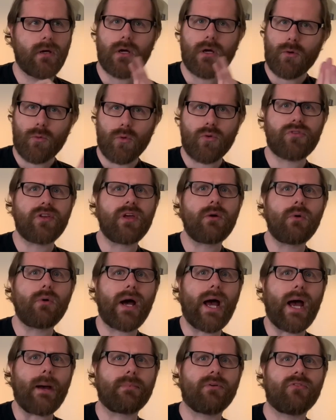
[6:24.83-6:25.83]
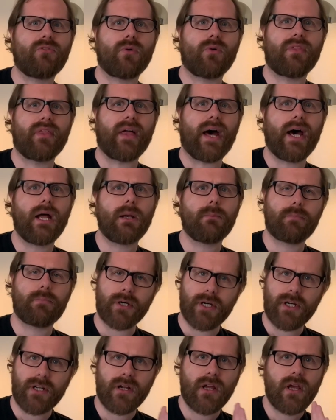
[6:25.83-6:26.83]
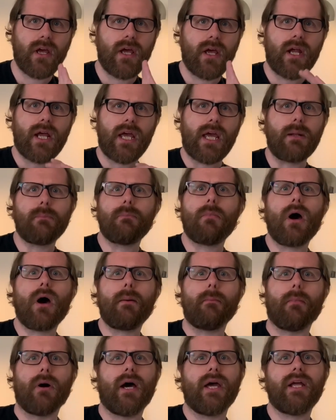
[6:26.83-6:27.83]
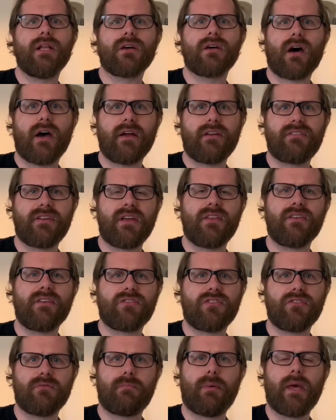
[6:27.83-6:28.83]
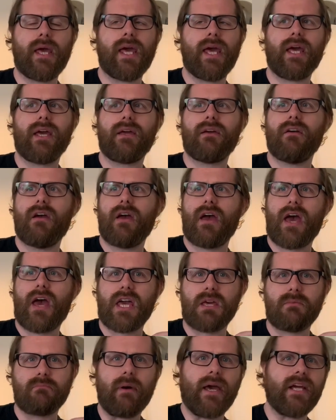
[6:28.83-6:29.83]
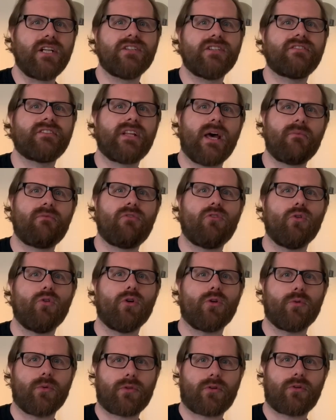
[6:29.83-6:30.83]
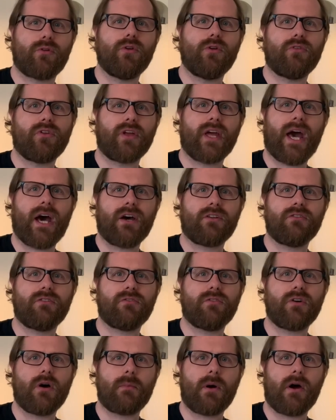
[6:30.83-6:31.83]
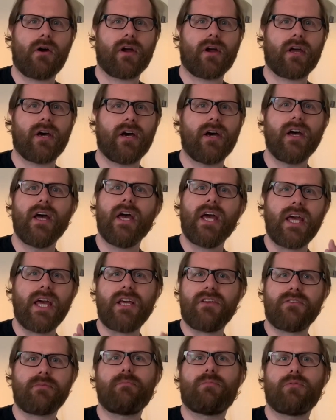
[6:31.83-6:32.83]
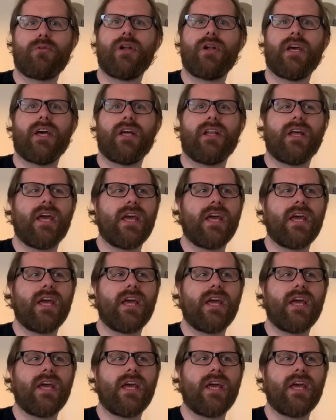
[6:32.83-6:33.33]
We'll see what happens with that, but in my mind, I see this as being a major step forward with cruising out of America. It's brilliant.